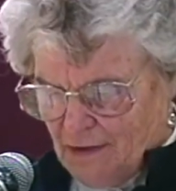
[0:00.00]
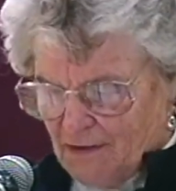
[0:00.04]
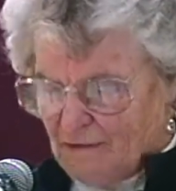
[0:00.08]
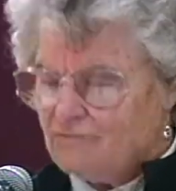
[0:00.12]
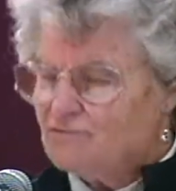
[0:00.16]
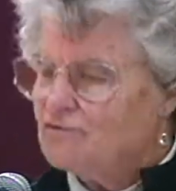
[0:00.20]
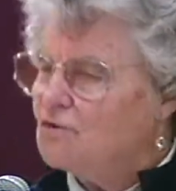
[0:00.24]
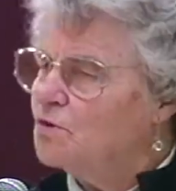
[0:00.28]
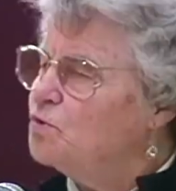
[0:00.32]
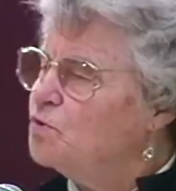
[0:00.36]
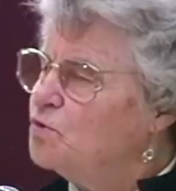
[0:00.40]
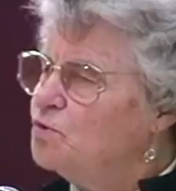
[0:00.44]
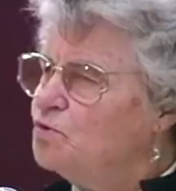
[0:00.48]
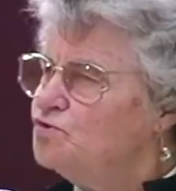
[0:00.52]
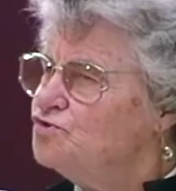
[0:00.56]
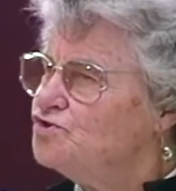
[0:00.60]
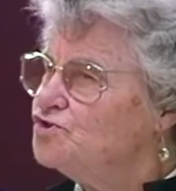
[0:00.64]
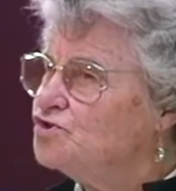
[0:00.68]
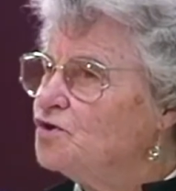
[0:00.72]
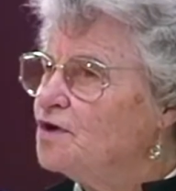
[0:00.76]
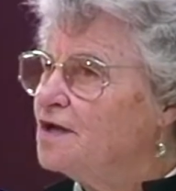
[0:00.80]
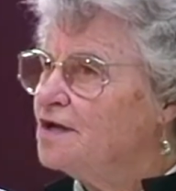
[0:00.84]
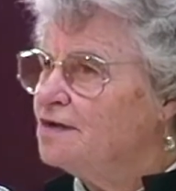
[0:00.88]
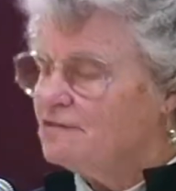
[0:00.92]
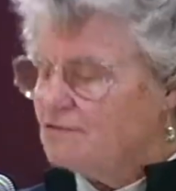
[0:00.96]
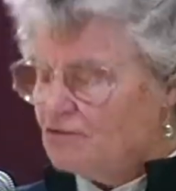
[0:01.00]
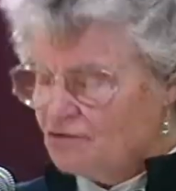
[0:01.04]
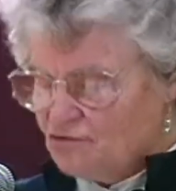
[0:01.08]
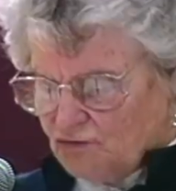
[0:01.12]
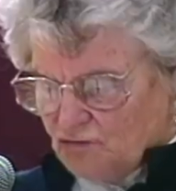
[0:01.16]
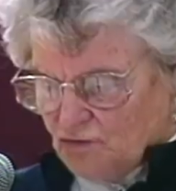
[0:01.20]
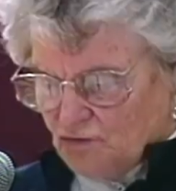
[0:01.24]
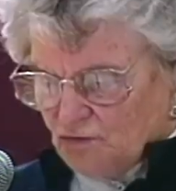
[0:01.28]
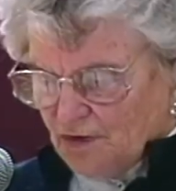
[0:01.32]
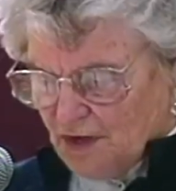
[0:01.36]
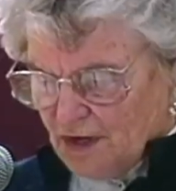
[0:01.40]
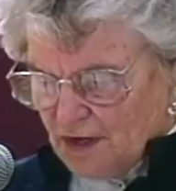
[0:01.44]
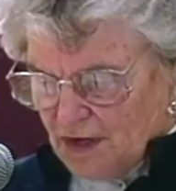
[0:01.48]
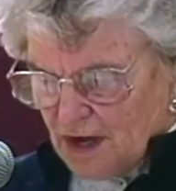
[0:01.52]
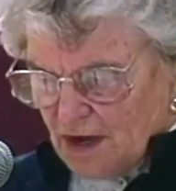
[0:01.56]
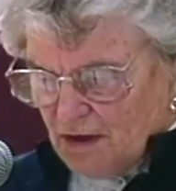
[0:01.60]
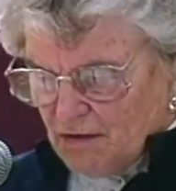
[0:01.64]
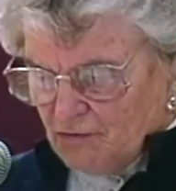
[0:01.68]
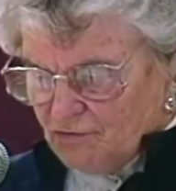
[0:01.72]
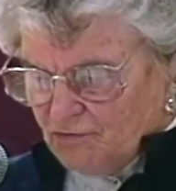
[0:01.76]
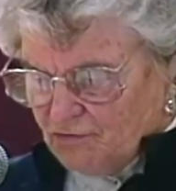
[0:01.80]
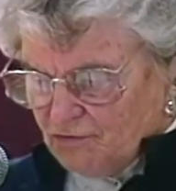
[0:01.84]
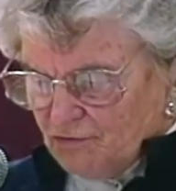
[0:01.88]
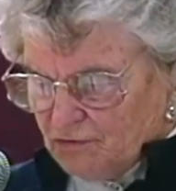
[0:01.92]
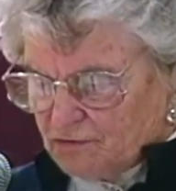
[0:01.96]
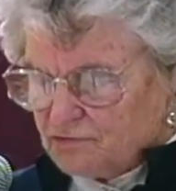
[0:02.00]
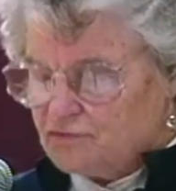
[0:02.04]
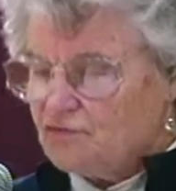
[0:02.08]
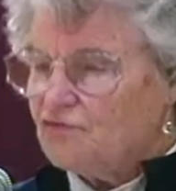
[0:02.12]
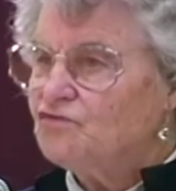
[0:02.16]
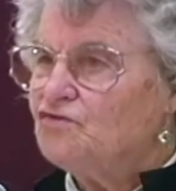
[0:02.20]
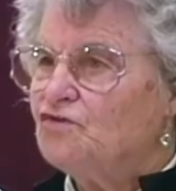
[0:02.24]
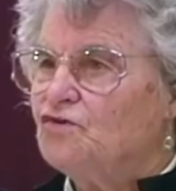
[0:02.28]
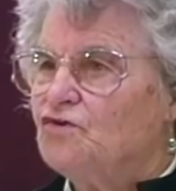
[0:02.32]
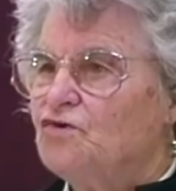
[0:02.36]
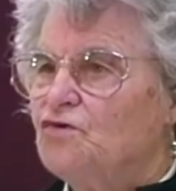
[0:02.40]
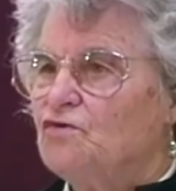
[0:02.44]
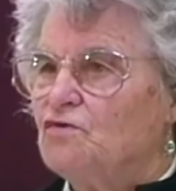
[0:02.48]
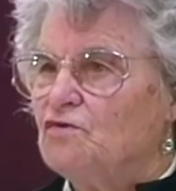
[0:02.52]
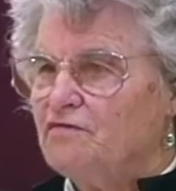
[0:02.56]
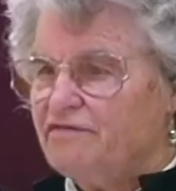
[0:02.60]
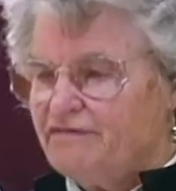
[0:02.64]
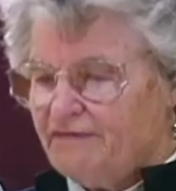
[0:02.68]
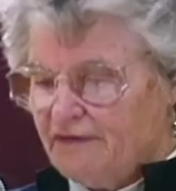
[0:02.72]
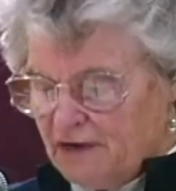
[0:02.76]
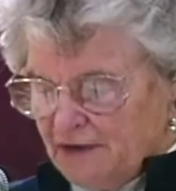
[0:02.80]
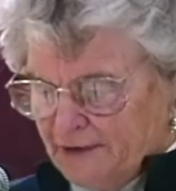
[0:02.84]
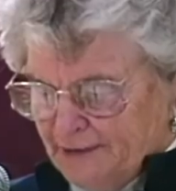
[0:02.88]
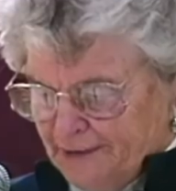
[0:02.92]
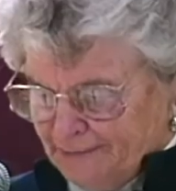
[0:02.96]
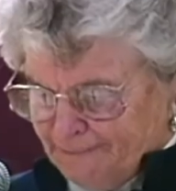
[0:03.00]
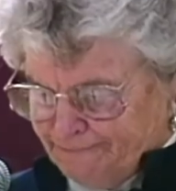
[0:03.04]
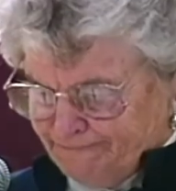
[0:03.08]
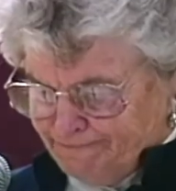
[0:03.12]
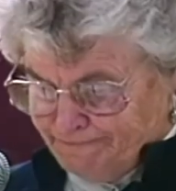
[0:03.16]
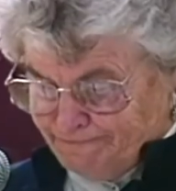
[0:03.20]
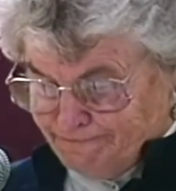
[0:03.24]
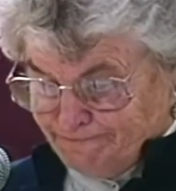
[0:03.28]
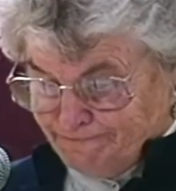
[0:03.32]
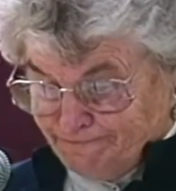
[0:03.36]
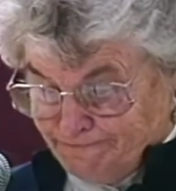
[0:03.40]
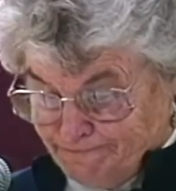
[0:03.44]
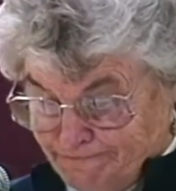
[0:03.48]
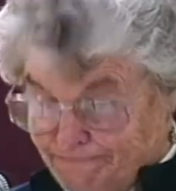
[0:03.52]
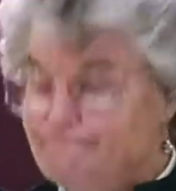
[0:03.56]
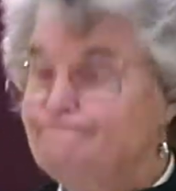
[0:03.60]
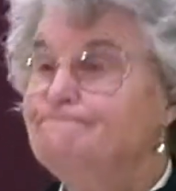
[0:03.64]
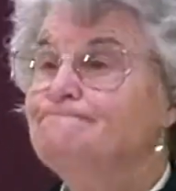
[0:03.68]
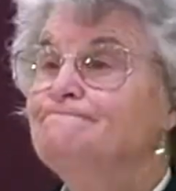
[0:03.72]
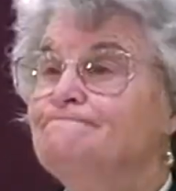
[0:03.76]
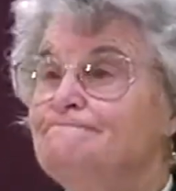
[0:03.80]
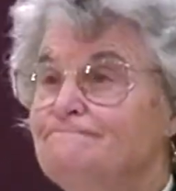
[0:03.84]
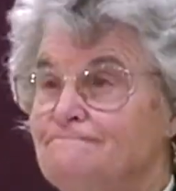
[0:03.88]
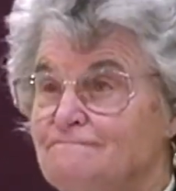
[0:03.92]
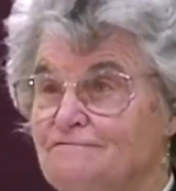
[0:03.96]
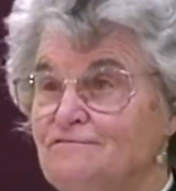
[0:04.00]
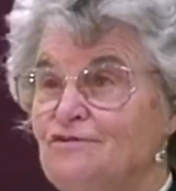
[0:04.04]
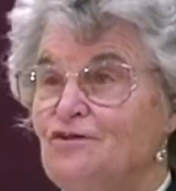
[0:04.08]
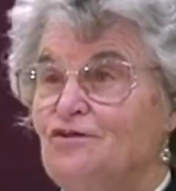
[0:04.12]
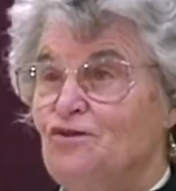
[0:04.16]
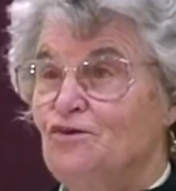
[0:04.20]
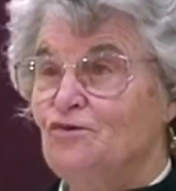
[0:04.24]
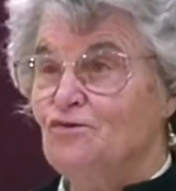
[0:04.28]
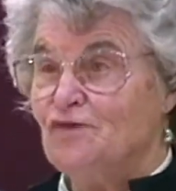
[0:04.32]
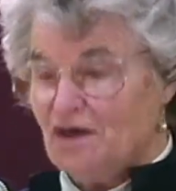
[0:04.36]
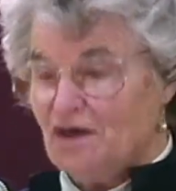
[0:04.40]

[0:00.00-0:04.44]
So who joined the student council to secure funding? You